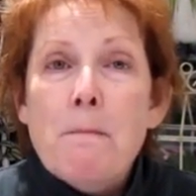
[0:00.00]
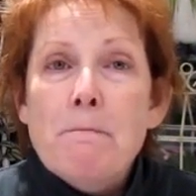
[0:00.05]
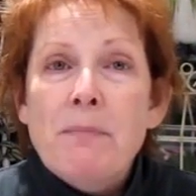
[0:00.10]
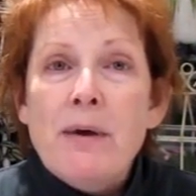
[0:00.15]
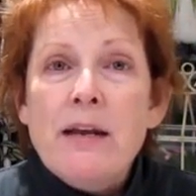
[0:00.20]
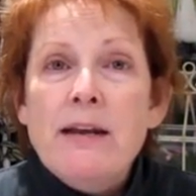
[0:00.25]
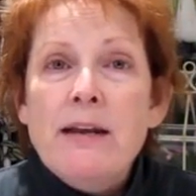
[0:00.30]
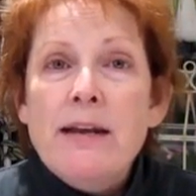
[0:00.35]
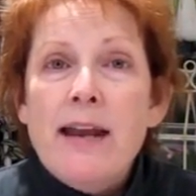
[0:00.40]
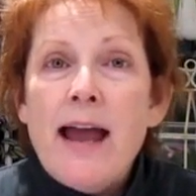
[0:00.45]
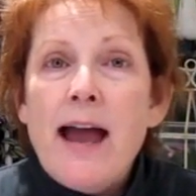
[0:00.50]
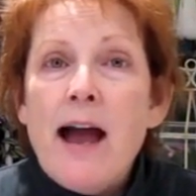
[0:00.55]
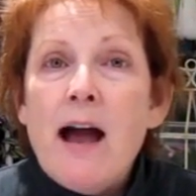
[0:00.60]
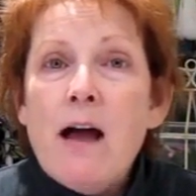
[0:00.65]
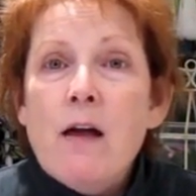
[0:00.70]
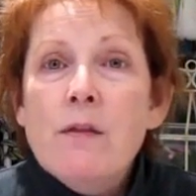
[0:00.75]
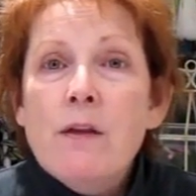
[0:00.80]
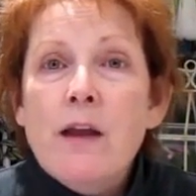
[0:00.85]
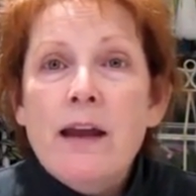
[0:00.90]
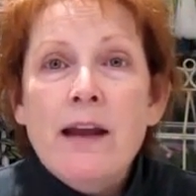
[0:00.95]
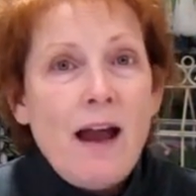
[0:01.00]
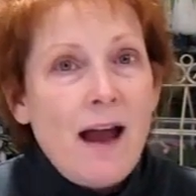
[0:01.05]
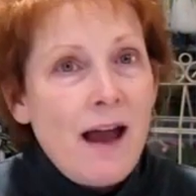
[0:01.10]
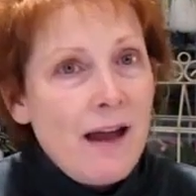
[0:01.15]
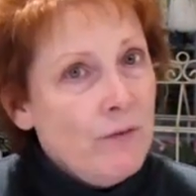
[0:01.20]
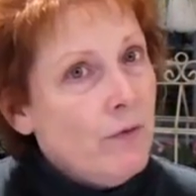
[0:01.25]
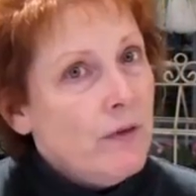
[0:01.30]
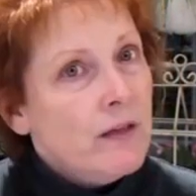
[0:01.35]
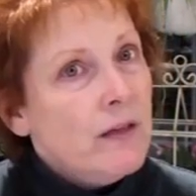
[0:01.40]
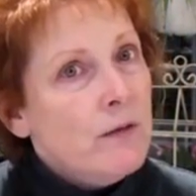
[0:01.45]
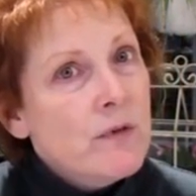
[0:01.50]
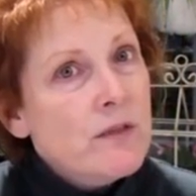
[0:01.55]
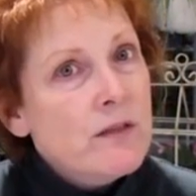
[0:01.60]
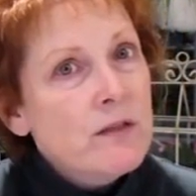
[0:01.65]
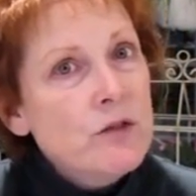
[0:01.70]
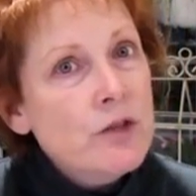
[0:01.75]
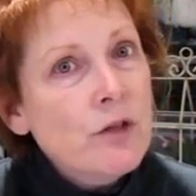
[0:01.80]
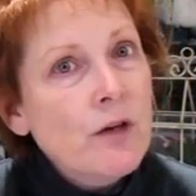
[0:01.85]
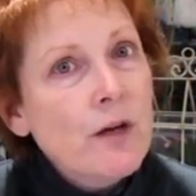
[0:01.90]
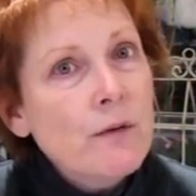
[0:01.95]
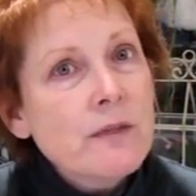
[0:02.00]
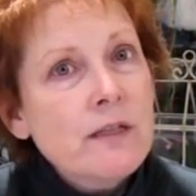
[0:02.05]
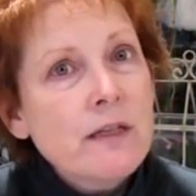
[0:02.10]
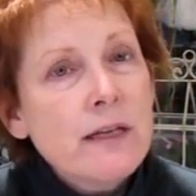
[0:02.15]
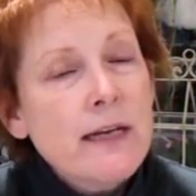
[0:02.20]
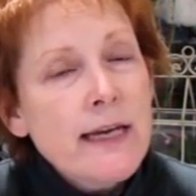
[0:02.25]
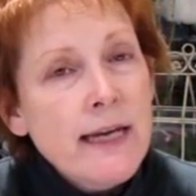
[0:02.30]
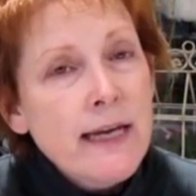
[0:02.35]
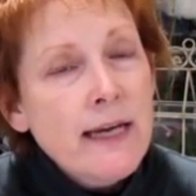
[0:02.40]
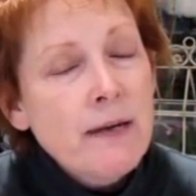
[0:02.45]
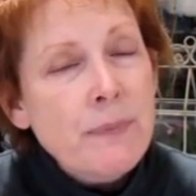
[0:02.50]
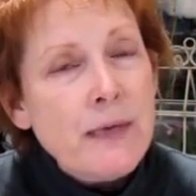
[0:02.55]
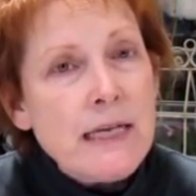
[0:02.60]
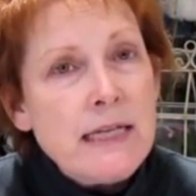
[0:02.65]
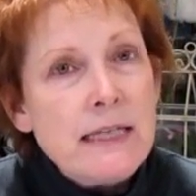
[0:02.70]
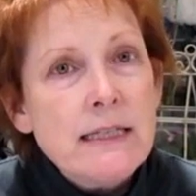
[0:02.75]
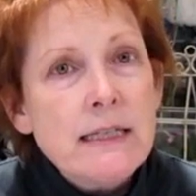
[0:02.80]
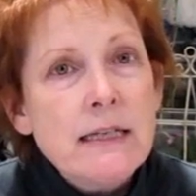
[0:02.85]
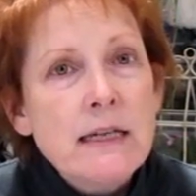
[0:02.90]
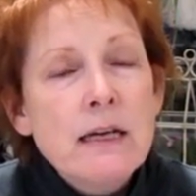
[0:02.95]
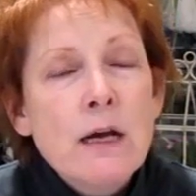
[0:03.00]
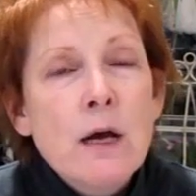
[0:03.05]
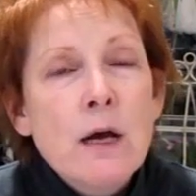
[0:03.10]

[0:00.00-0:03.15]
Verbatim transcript: But now, and I really wasn't sure I was going to keep it.